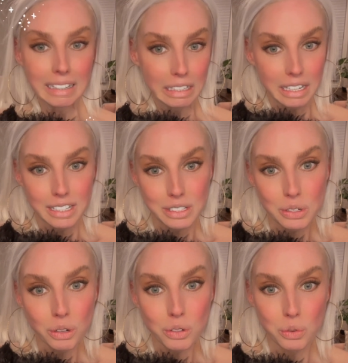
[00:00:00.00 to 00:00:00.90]
it's
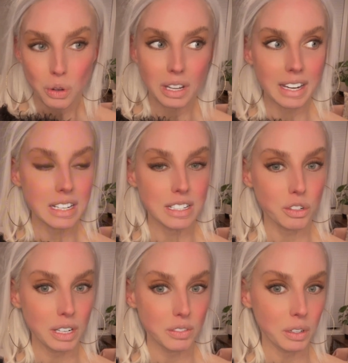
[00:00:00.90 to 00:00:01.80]
neutral. Like, is it
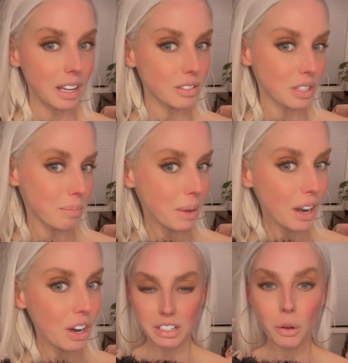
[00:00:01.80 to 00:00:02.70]
transform lives for the
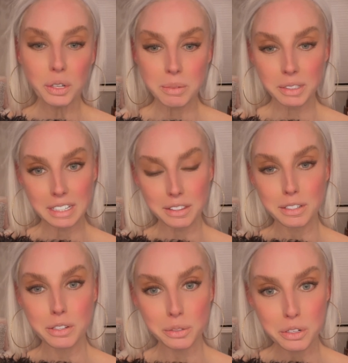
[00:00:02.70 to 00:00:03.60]
better? Ultimately, the
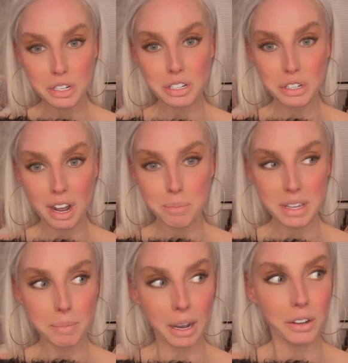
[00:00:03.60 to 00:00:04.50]
solution should not be
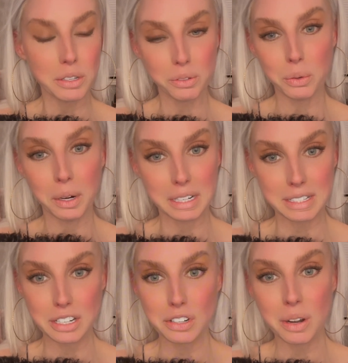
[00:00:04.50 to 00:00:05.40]
about you, the
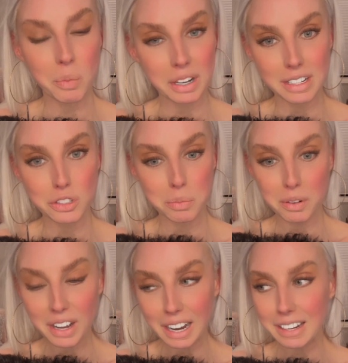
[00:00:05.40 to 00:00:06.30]
organization, and what it is you
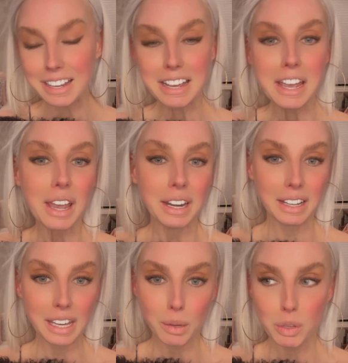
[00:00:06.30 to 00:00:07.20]
provide, and it
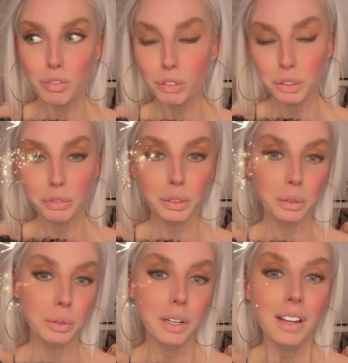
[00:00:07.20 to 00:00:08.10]
can't be
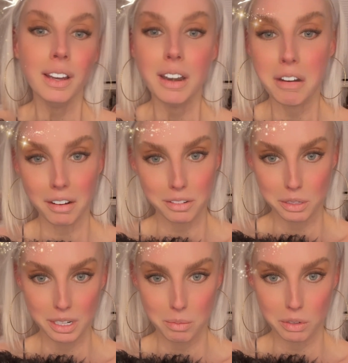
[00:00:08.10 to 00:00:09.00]
frou-frou, not
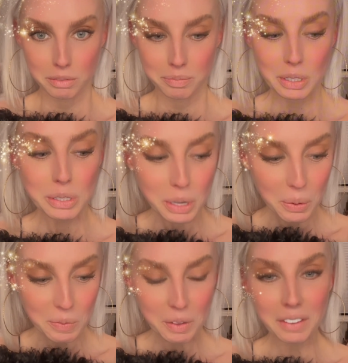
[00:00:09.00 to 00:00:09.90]
understandable.
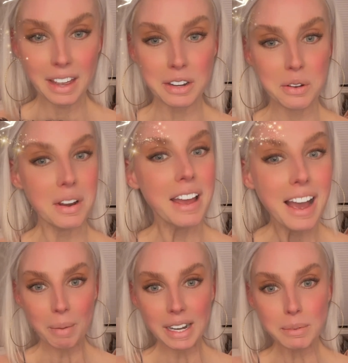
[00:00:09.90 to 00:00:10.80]
So, on that note,
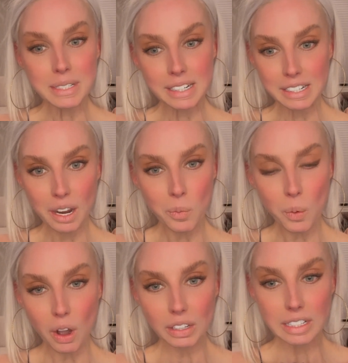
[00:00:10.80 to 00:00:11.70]
my name's Danielle
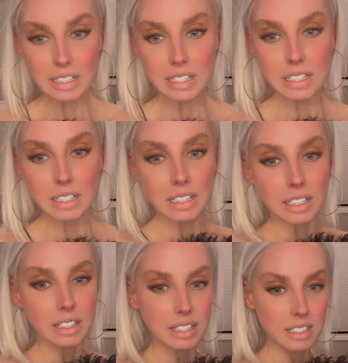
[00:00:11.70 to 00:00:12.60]
Wallace.
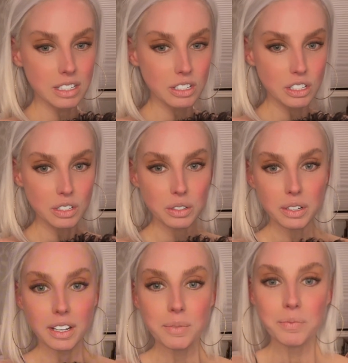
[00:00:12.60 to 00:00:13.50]
This is Dude.
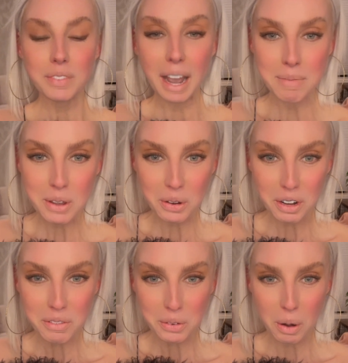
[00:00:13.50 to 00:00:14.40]
I'm the owner
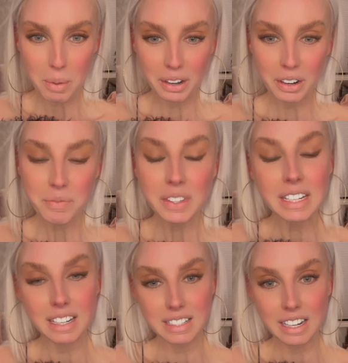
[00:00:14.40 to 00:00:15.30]
of Grow Better. He
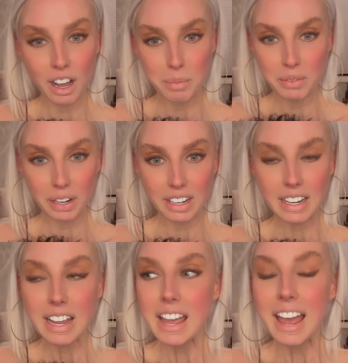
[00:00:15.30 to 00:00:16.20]
doesn't help me run it.
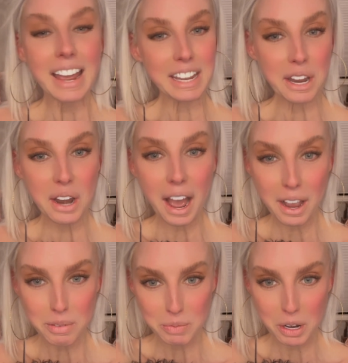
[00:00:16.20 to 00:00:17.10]
And I
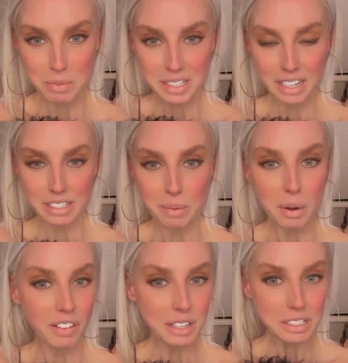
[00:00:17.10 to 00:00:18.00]
help small to mid-sized
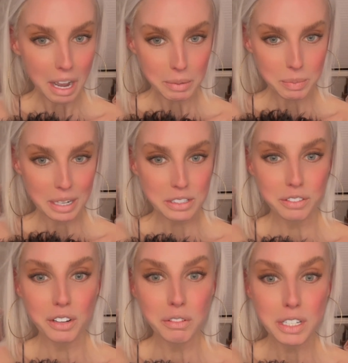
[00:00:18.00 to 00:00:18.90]
nonprofits optimize their
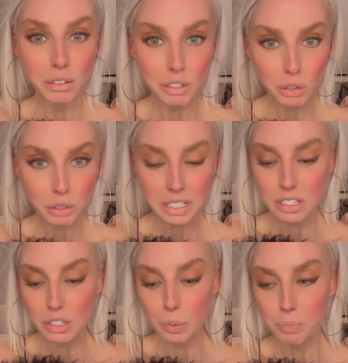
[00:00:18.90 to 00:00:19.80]
fundraising results. And
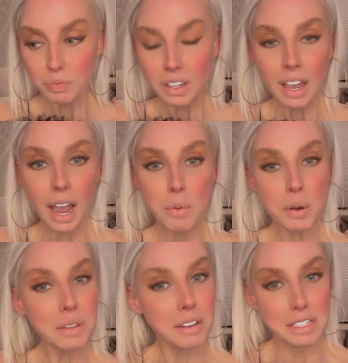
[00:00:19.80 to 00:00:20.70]
so I work
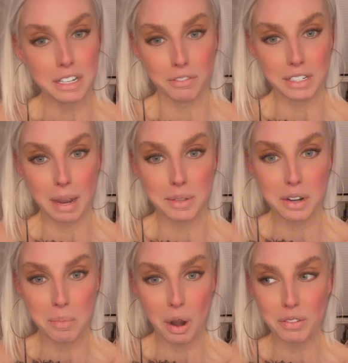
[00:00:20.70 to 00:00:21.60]
with lots of different types of
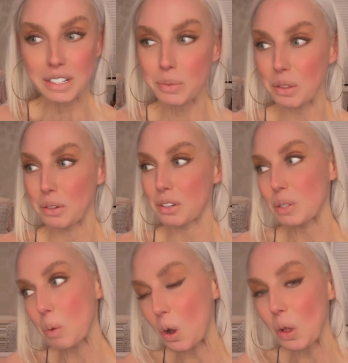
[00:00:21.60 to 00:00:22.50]
nonprofits, whether they're
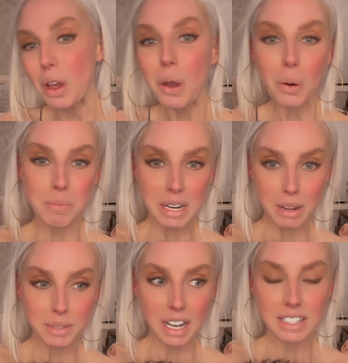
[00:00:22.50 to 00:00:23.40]
small or
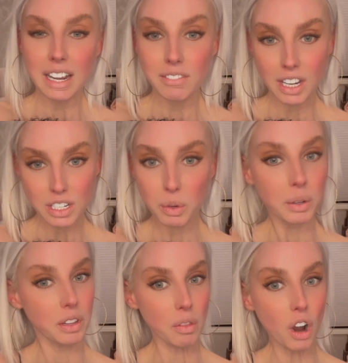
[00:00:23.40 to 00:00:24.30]
medium-sized. I have yet to work with
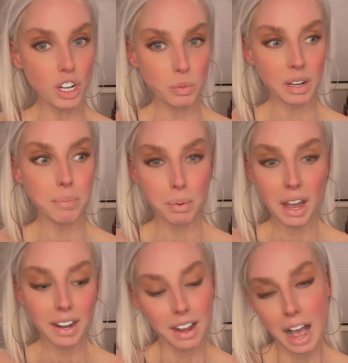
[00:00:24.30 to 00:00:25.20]
a large one,
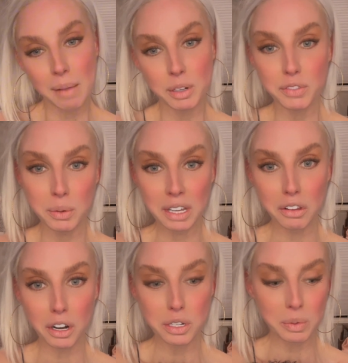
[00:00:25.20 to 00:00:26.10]
but I'm reviewing
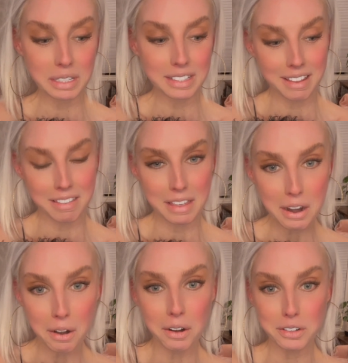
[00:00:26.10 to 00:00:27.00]
large ones and
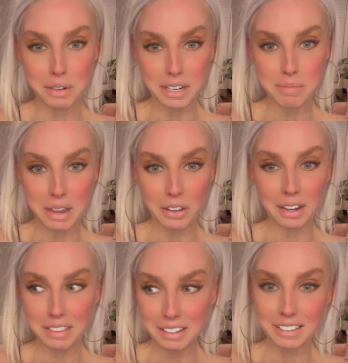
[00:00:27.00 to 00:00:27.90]
their direct mail, and I
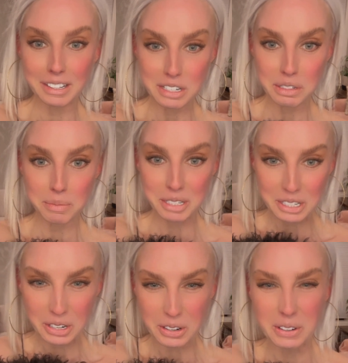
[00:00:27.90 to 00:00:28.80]
think they could use me
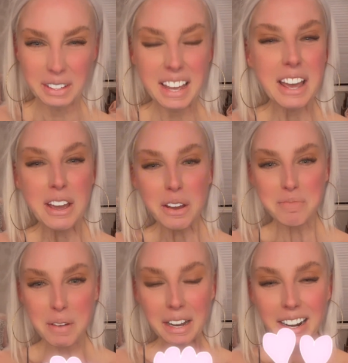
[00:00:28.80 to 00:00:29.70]
too.
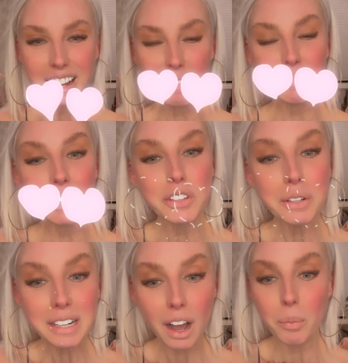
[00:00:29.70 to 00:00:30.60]
But if you
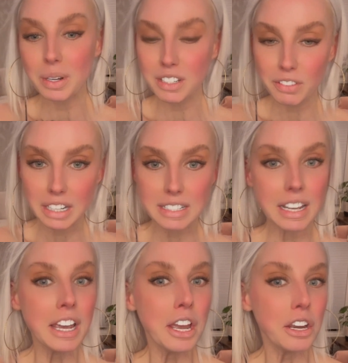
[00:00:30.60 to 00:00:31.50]
need help raising funds,
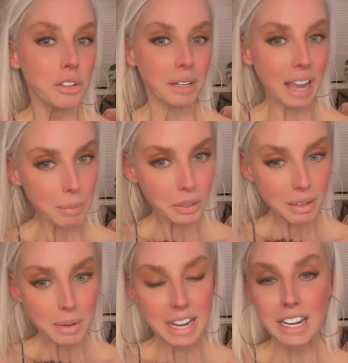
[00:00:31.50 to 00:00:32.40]
doing a capital
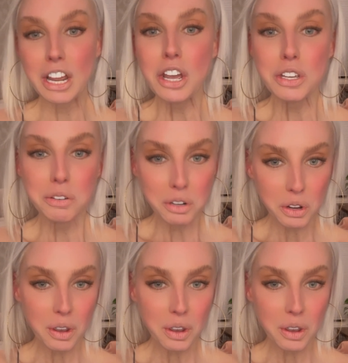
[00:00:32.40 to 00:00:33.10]
campaign, you know you have